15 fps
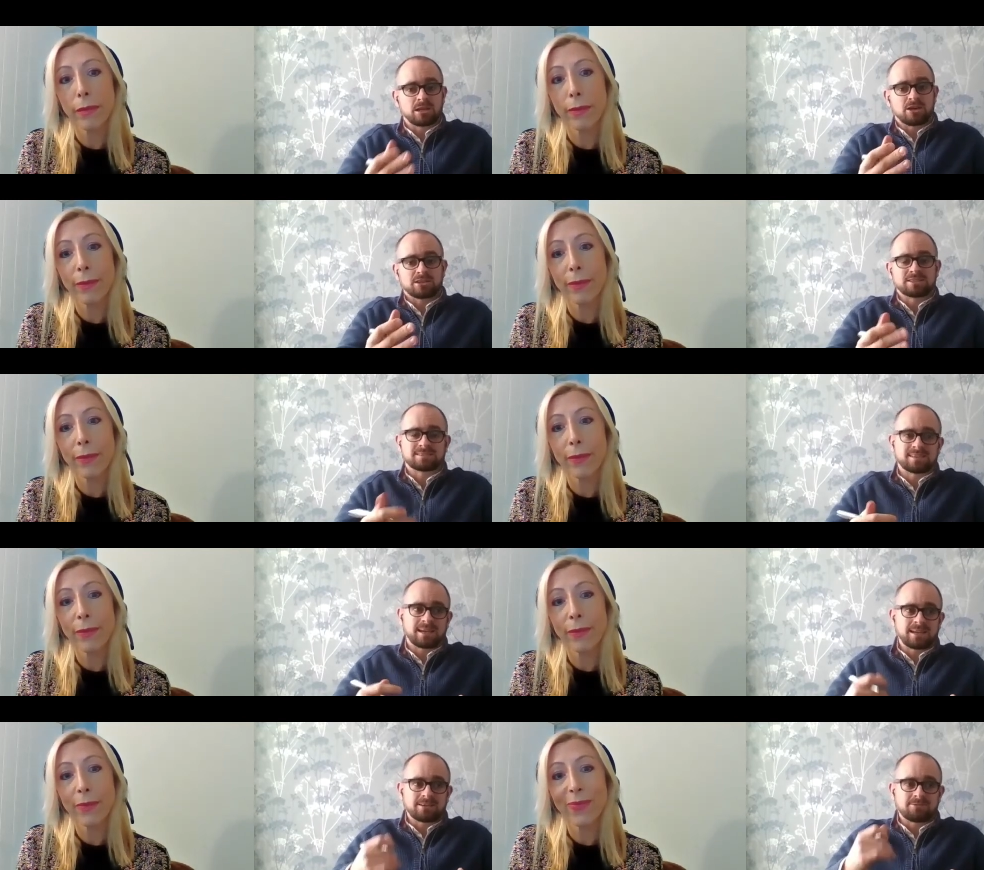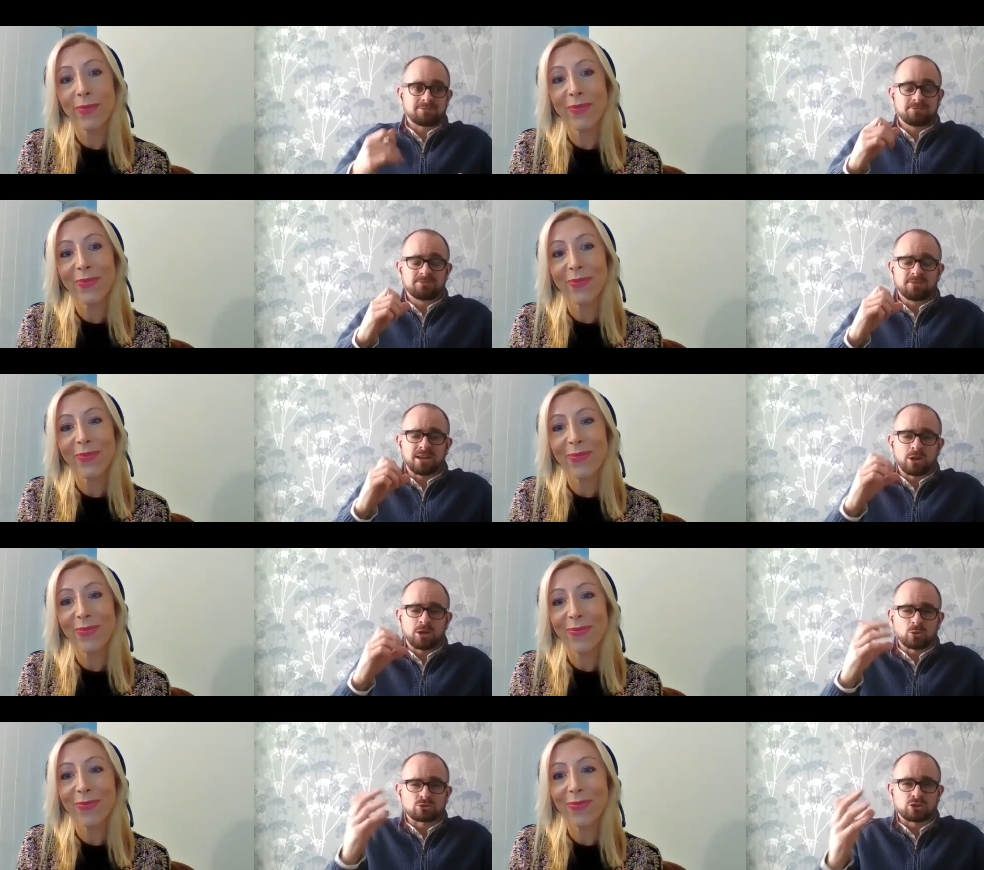Speaker 1: Like you say, it
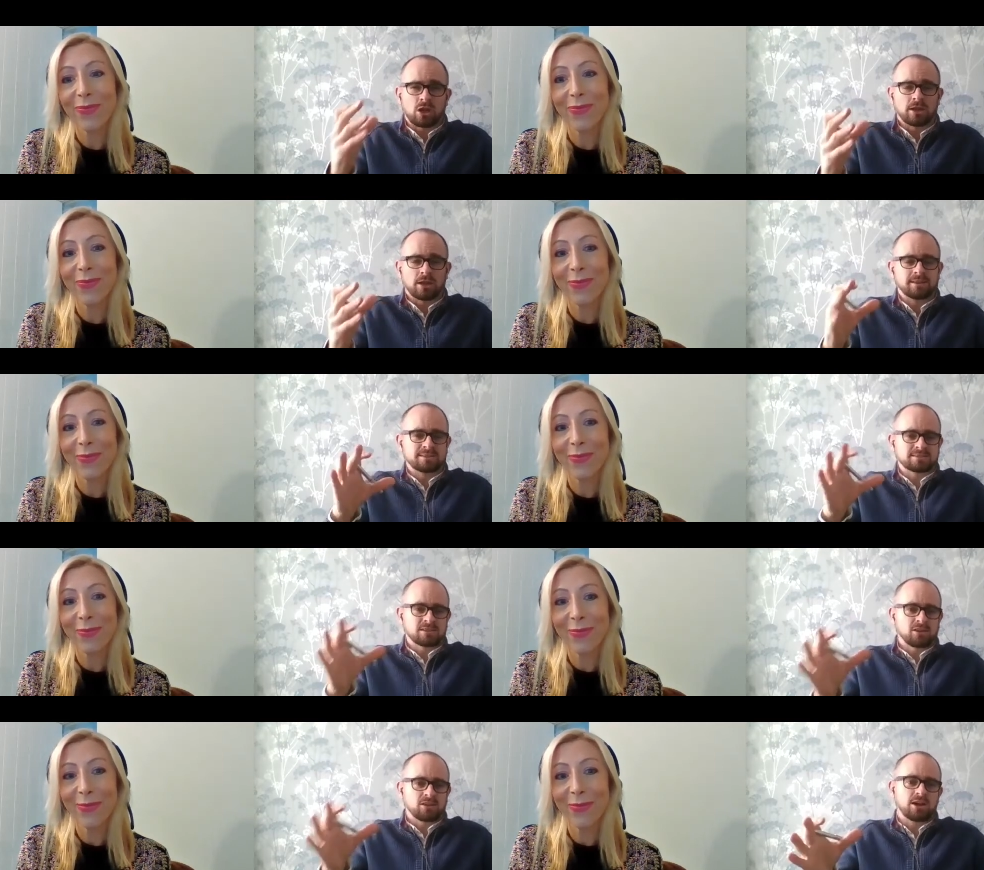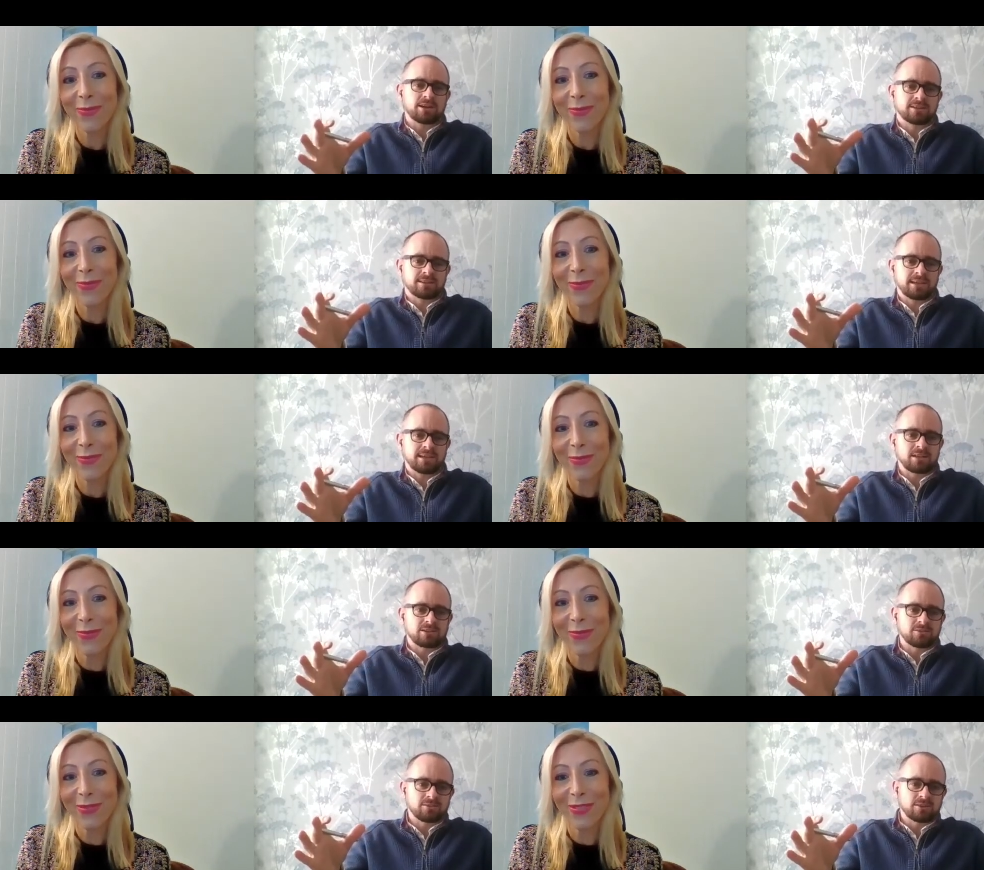feels like there's light at the
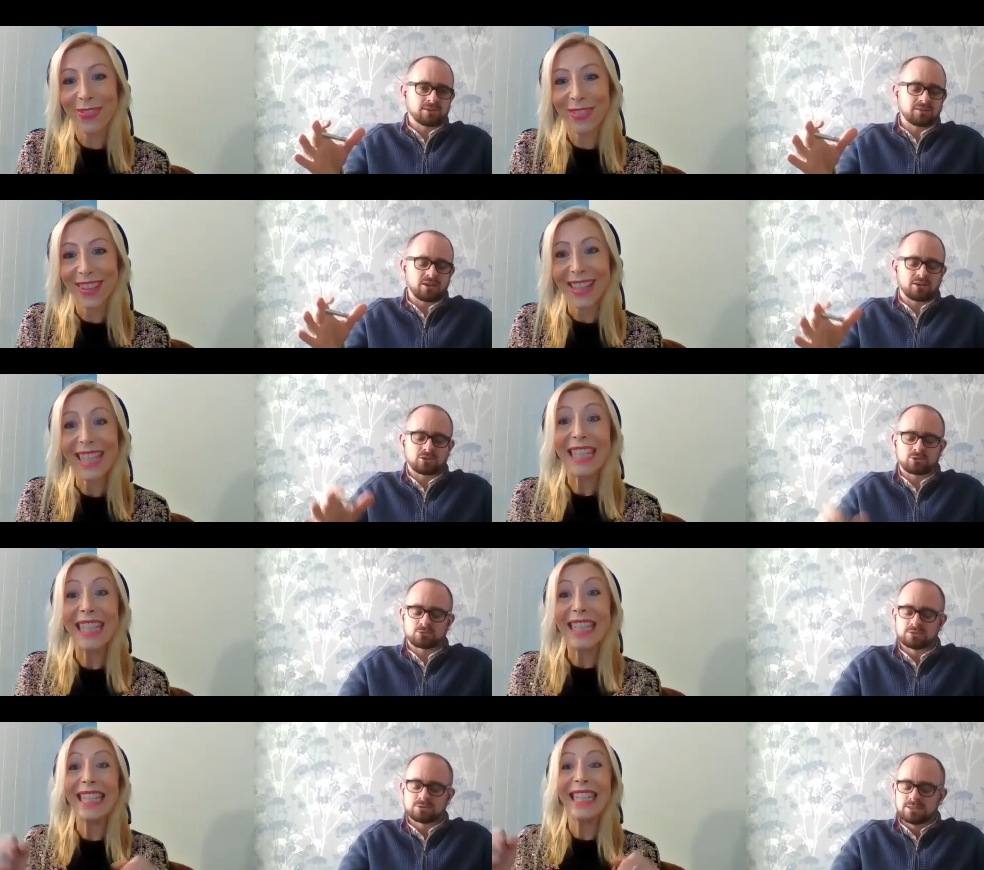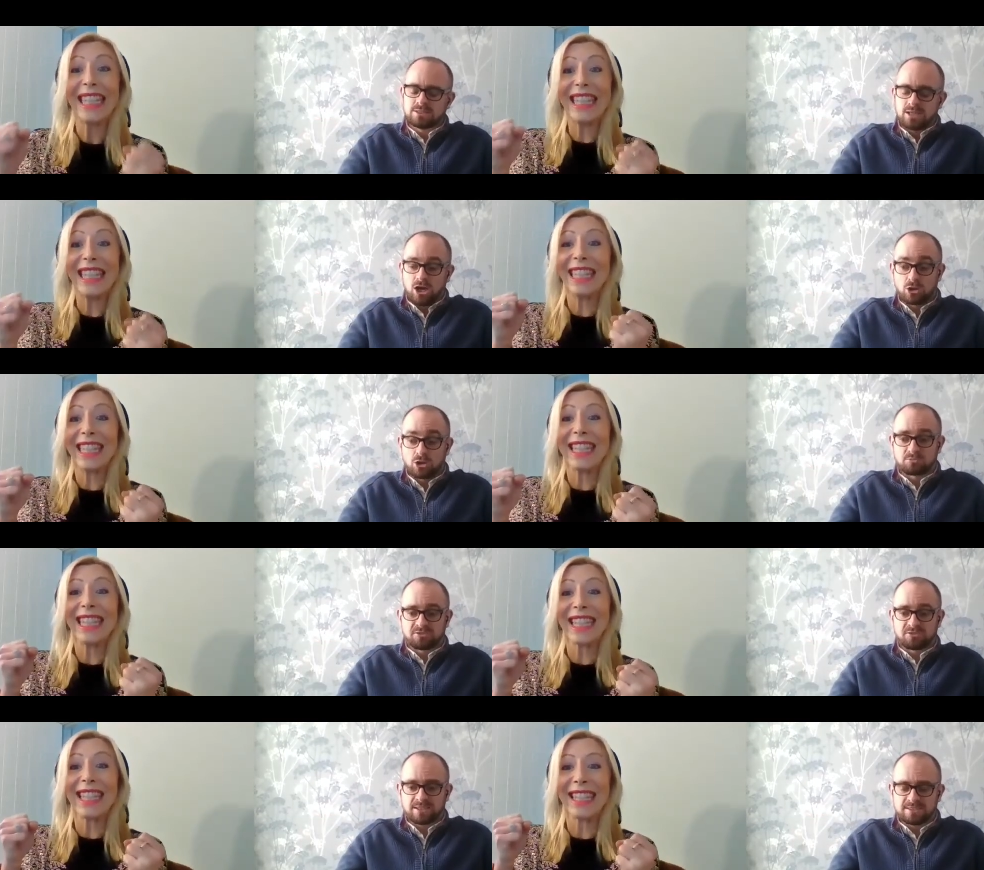end of the tunnel.
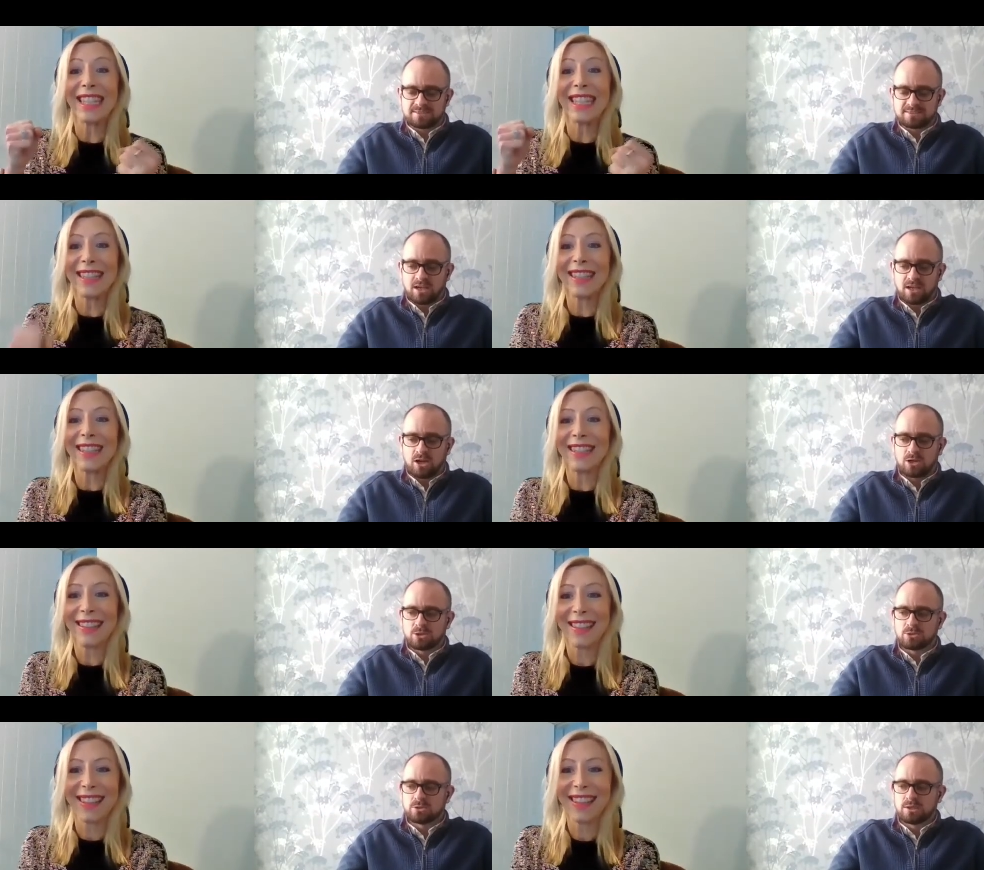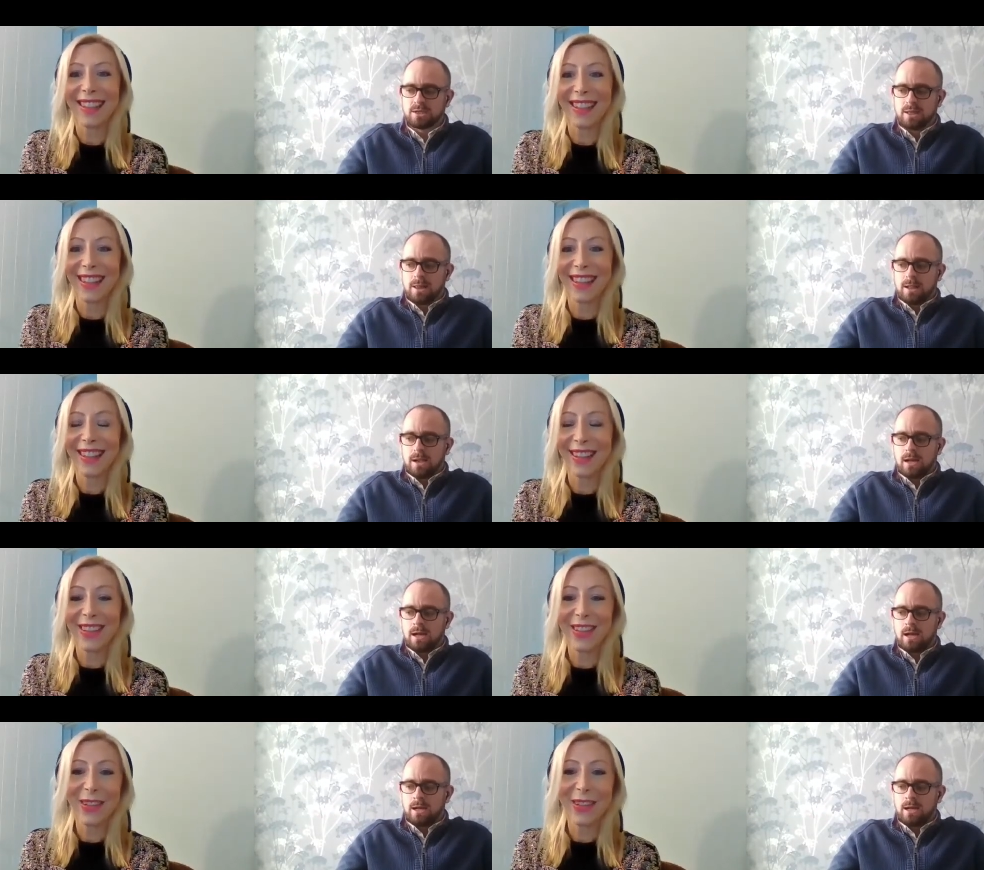Hopefully so.
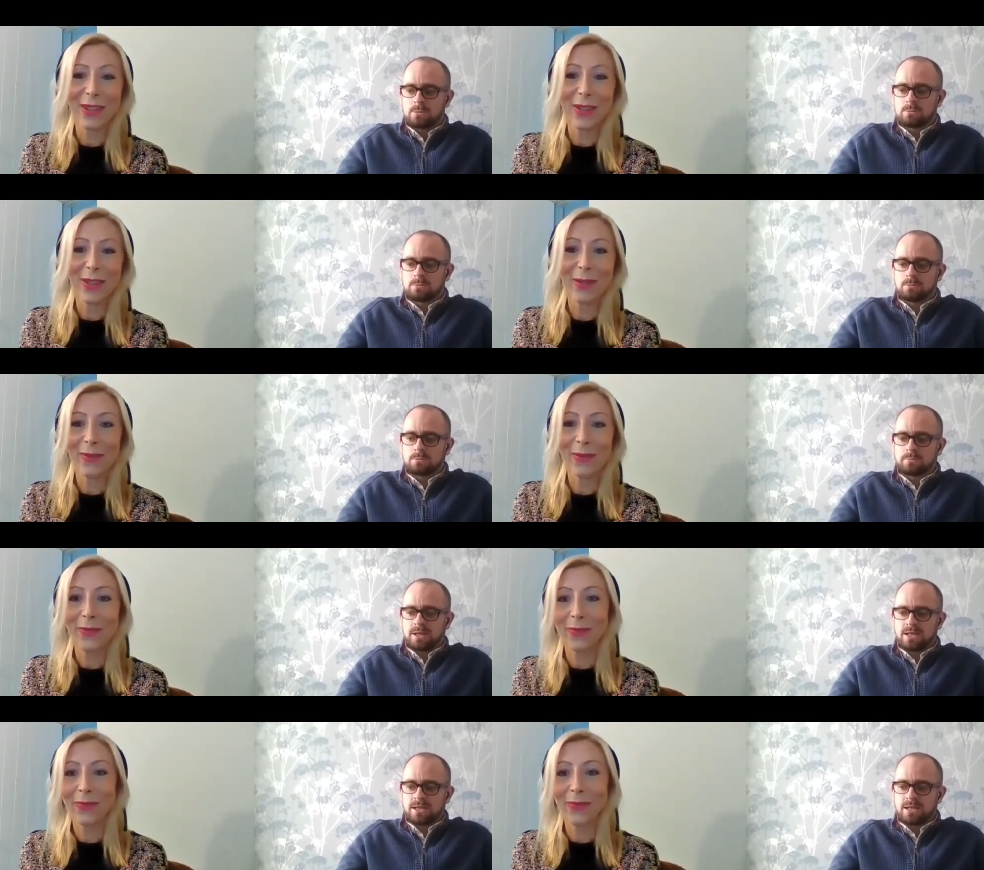Um, but